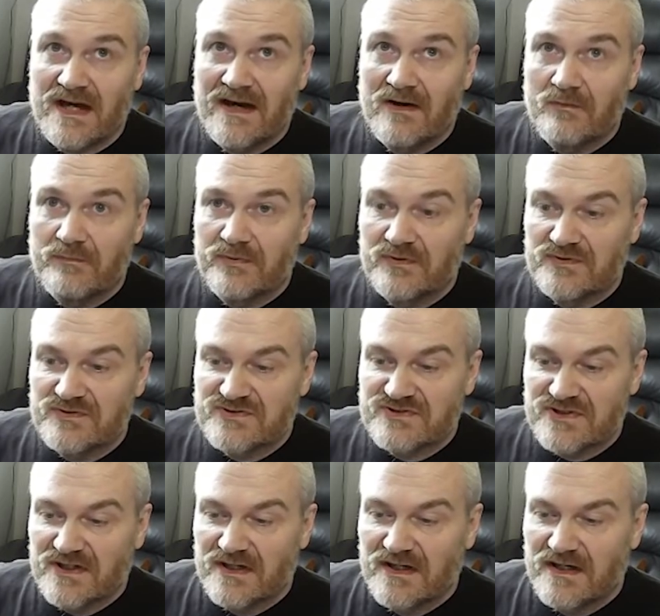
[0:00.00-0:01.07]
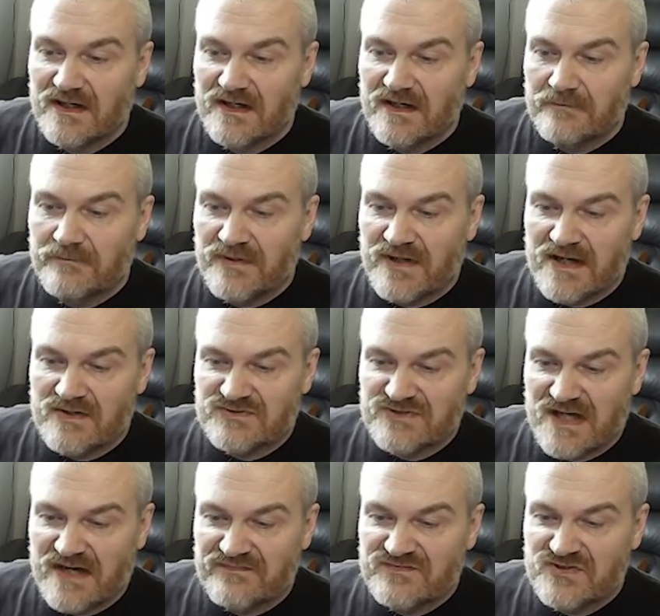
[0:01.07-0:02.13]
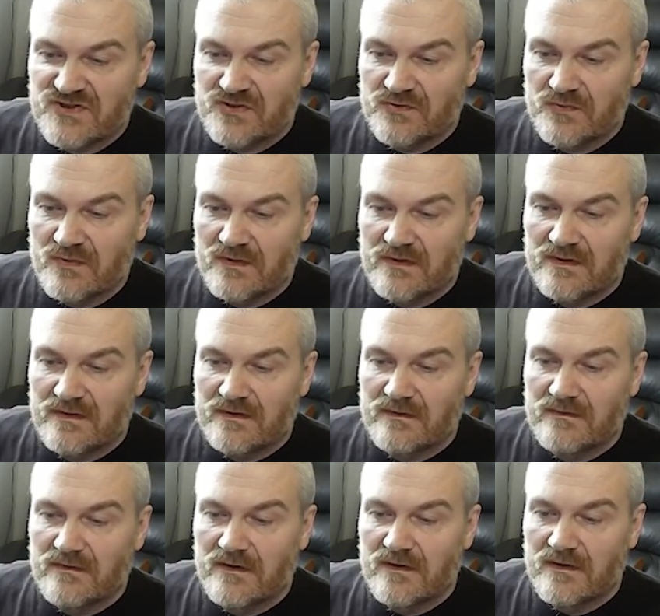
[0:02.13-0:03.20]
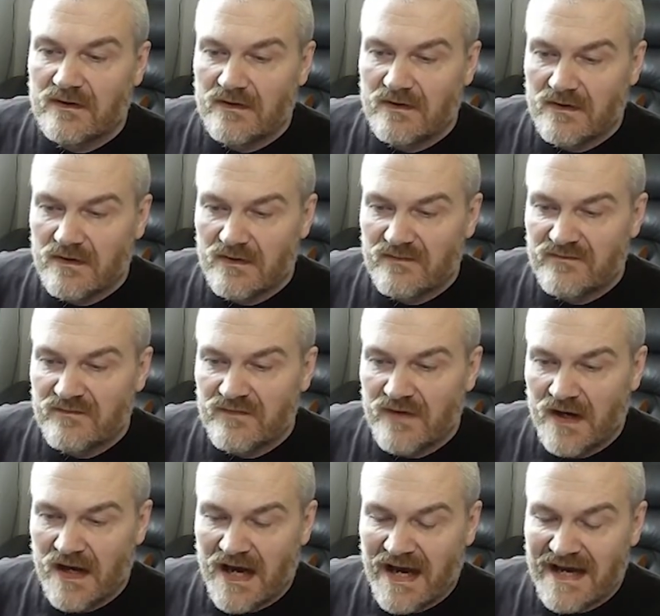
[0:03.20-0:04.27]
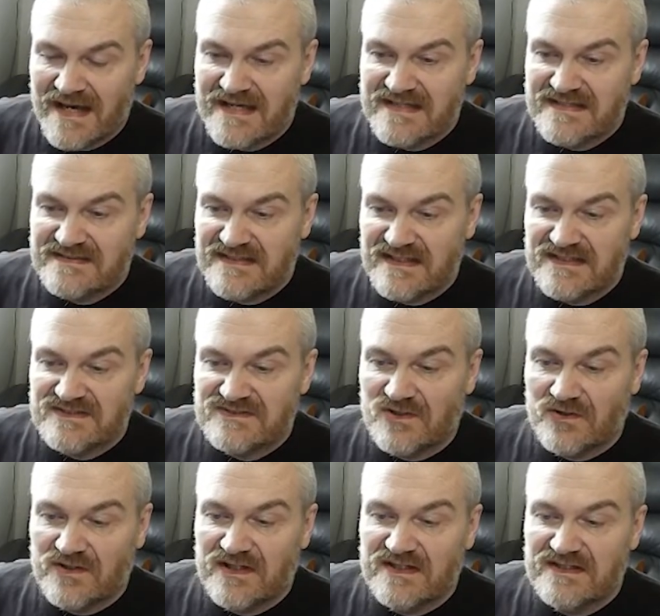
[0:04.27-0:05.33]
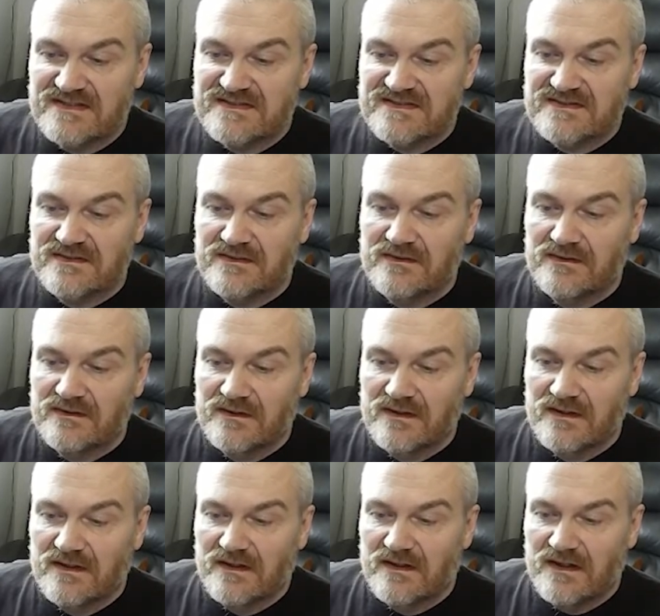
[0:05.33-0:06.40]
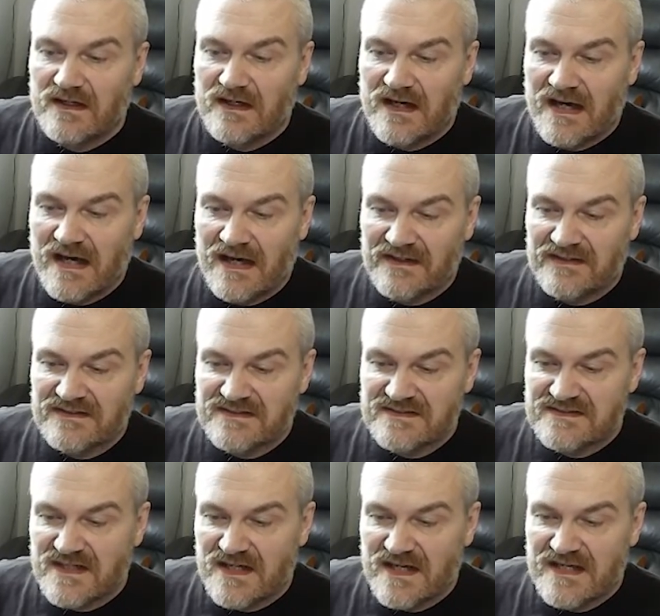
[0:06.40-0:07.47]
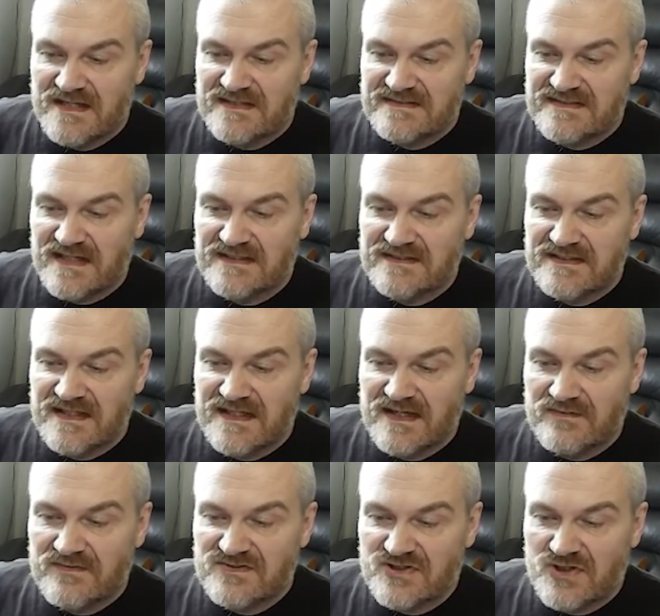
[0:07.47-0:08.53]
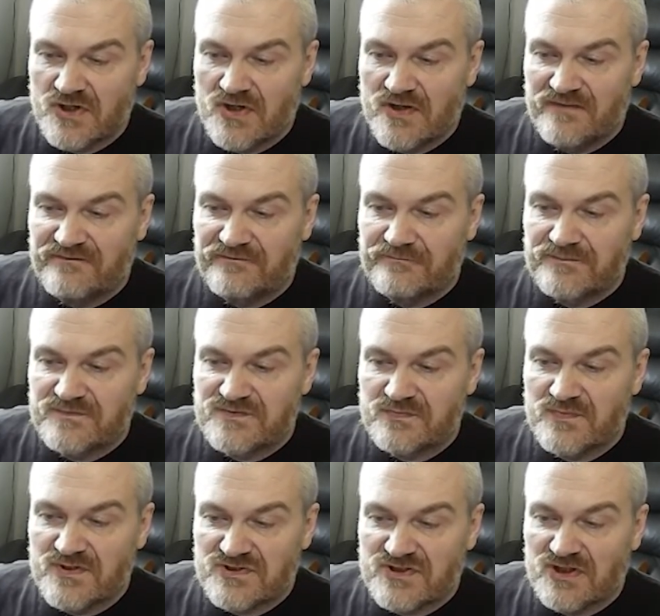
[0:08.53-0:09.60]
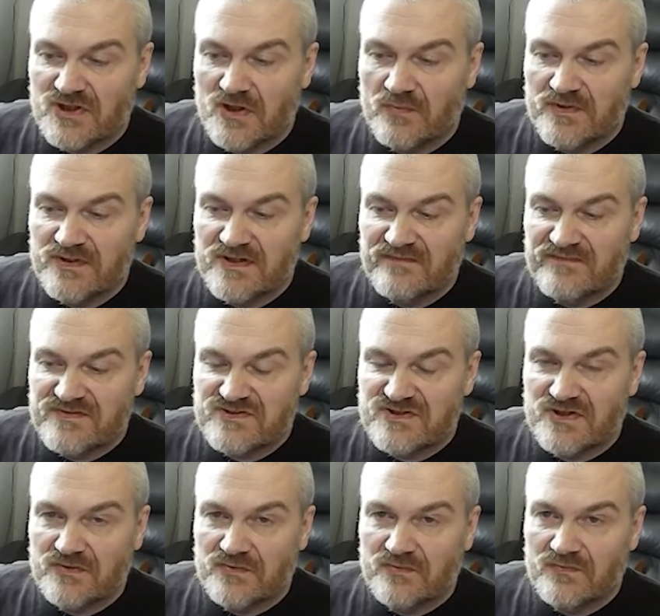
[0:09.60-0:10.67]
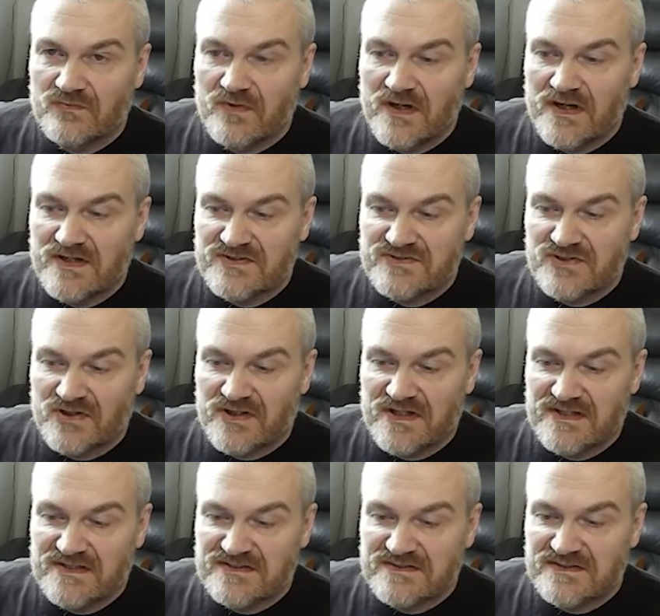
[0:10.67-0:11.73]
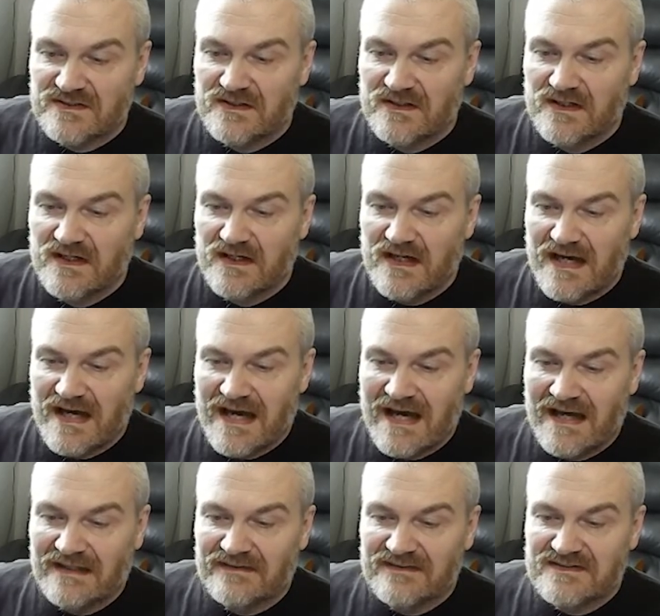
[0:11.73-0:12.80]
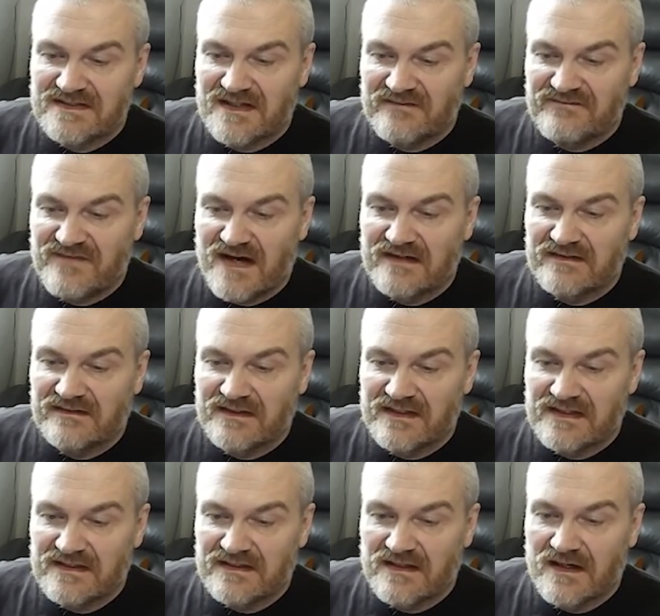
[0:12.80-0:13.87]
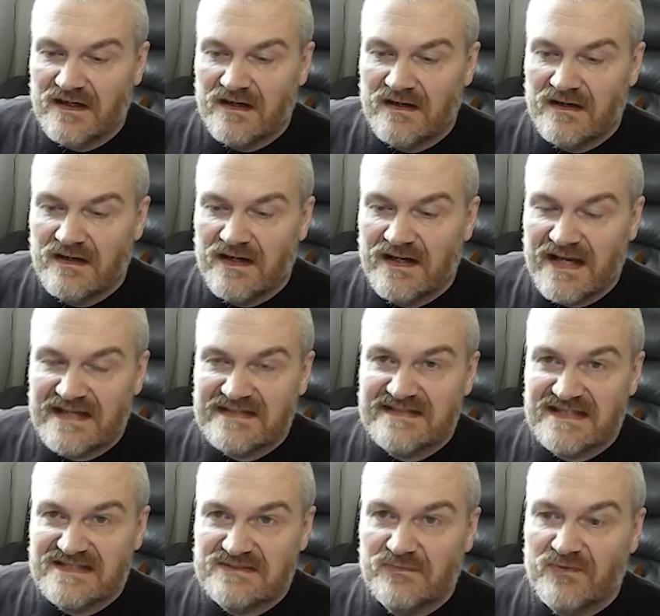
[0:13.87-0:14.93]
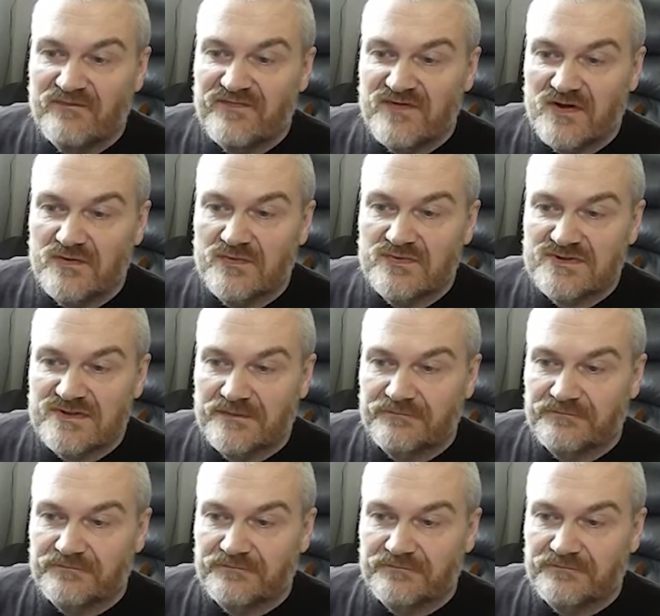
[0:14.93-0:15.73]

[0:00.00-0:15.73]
outputs, but I also have 2 IEC sockets, and in the centre here is an earth which can go with the other two sockets, and finally an accessible fuse.